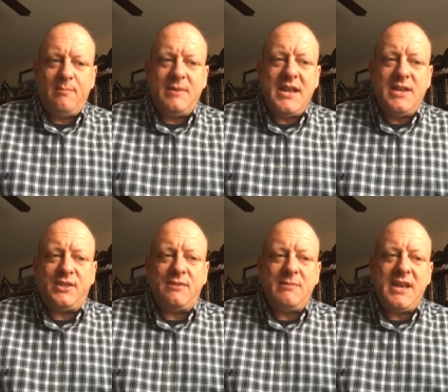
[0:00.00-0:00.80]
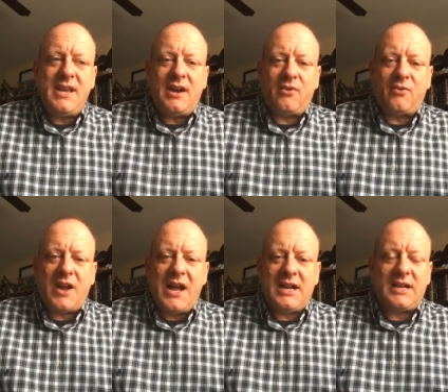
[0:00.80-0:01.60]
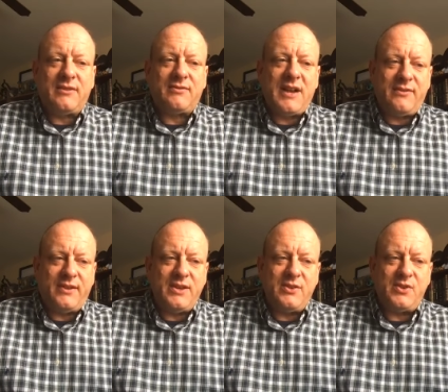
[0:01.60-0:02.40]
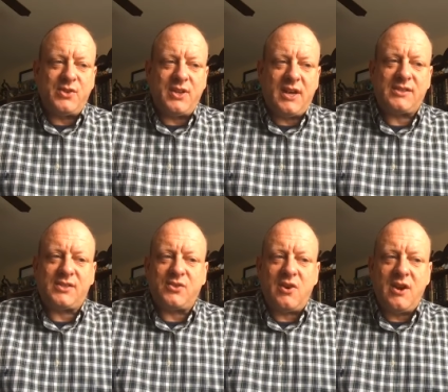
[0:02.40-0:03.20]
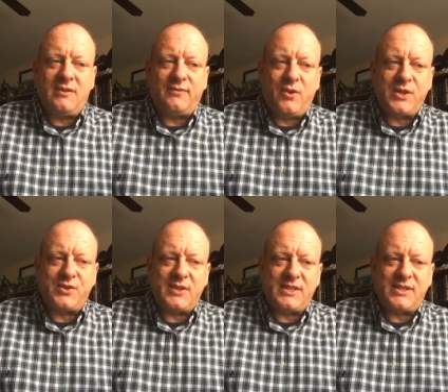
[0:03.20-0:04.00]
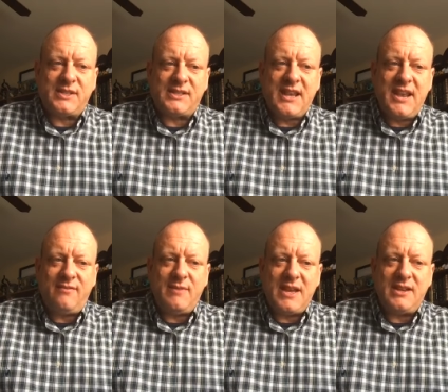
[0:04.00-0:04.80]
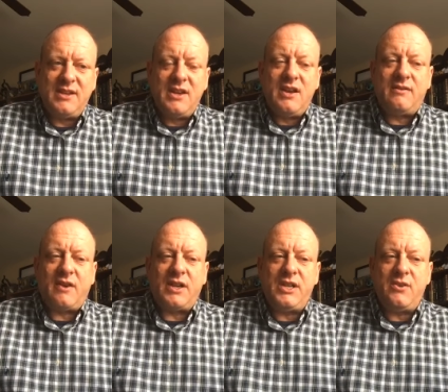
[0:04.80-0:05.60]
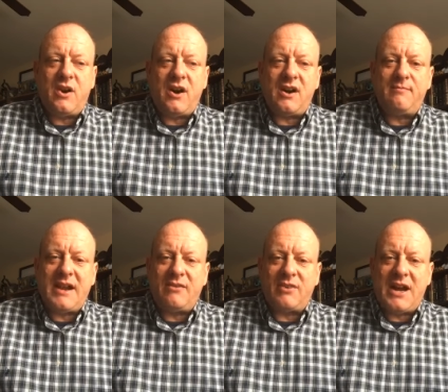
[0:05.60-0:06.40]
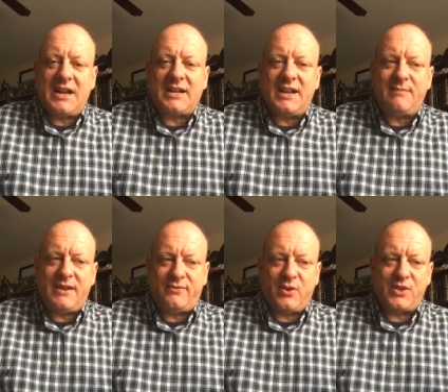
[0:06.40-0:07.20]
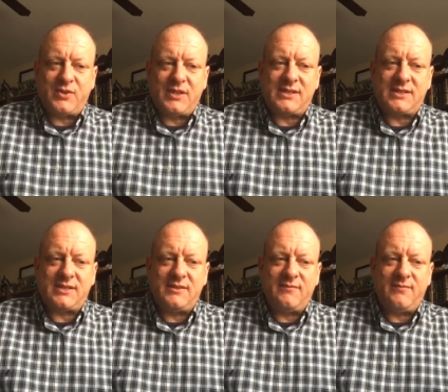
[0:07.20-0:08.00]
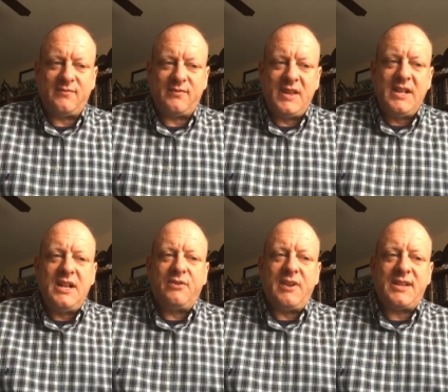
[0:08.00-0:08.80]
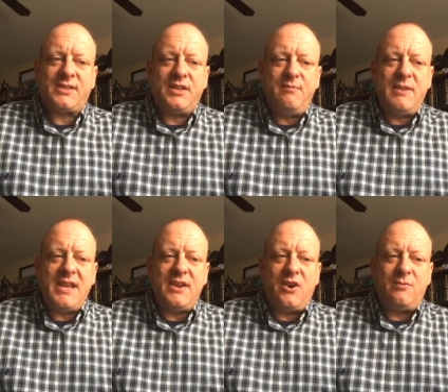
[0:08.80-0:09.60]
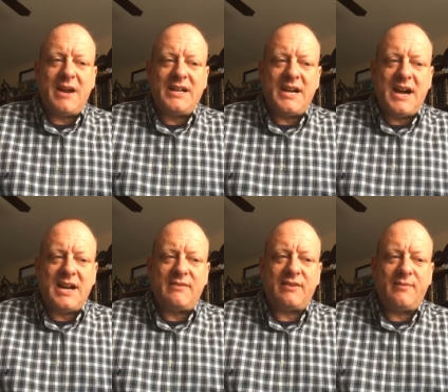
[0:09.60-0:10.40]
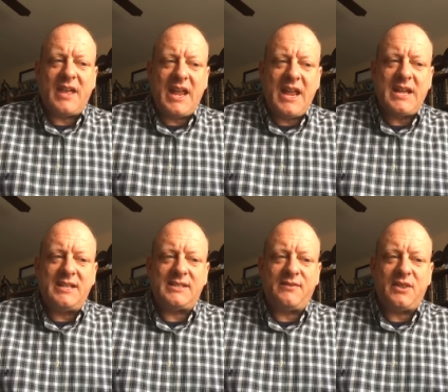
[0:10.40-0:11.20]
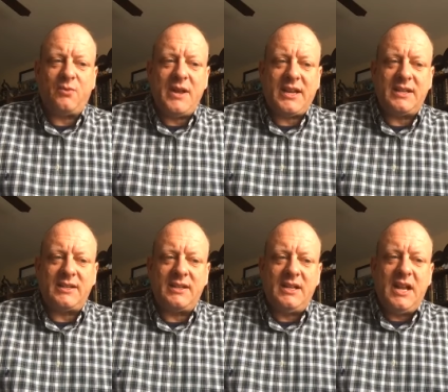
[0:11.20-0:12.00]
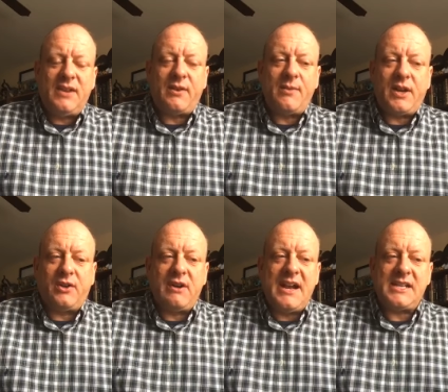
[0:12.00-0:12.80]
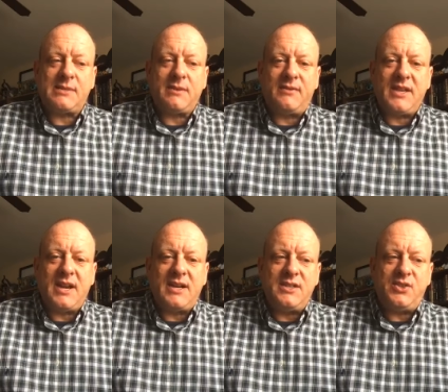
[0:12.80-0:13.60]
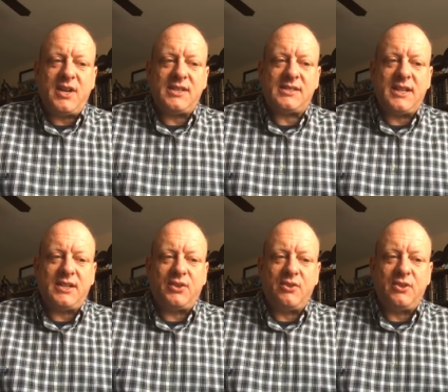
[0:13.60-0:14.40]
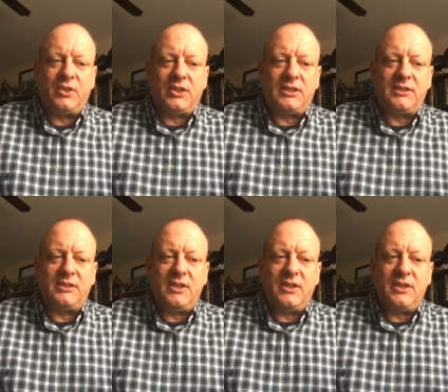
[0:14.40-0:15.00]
Be to me a rock of refuge, a strong fortress to save me, for you are my rock and my fortress. Rescue me, O my God, from the hands of the wicked, from the grasp of the unjust and cruel.